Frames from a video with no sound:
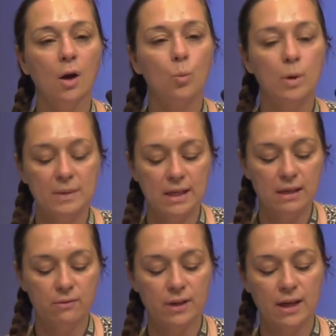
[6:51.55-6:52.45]
We
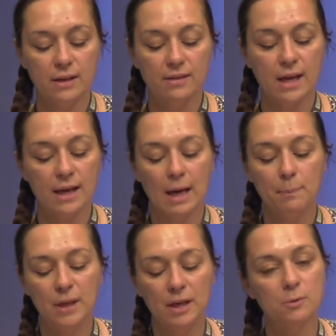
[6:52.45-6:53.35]
believe that there
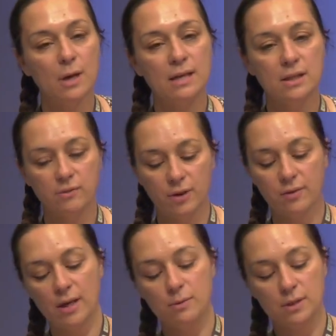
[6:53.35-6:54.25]
can be up to
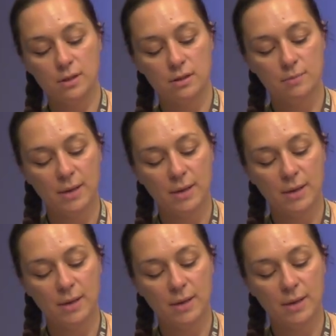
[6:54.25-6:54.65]
85,000